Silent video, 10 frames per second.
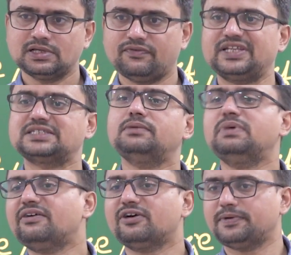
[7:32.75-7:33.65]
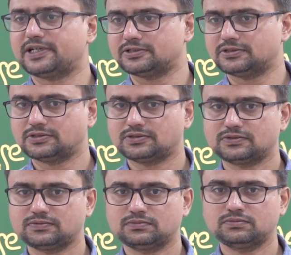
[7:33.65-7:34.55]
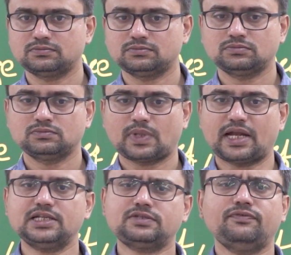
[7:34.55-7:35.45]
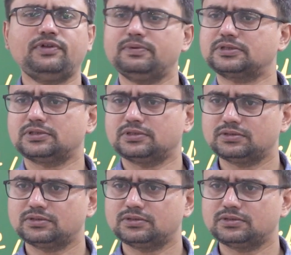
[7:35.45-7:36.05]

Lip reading: We resemble our parents. At least 50%.